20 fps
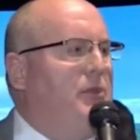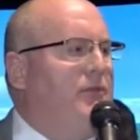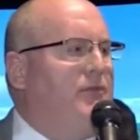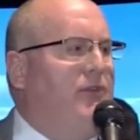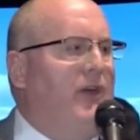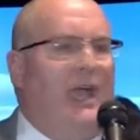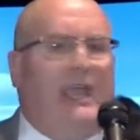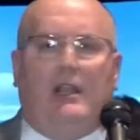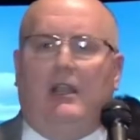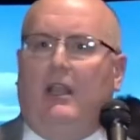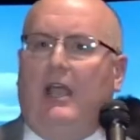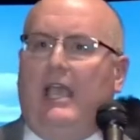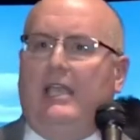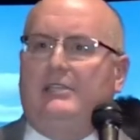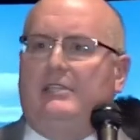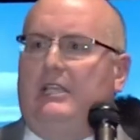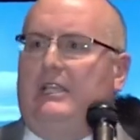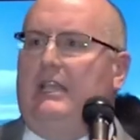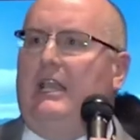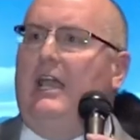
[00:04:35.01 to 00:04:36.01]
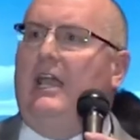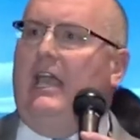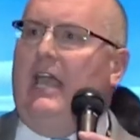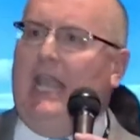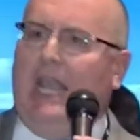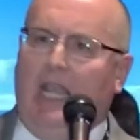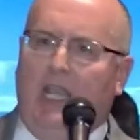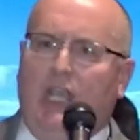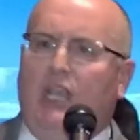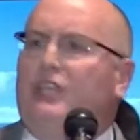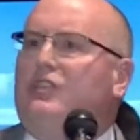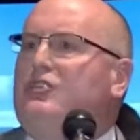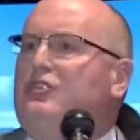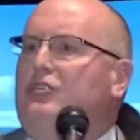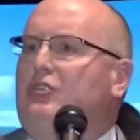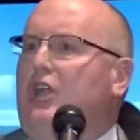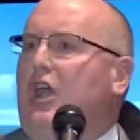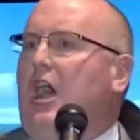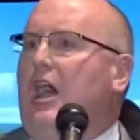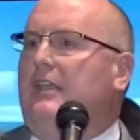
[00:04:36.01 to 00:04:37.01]
finalizing an initial
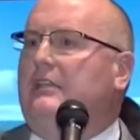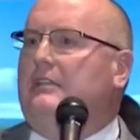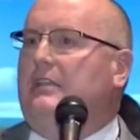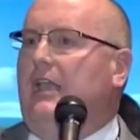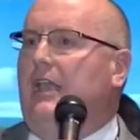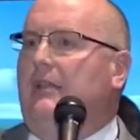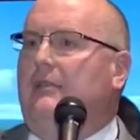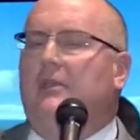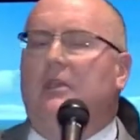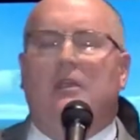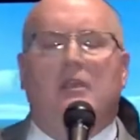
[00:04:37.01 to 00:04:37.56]
content,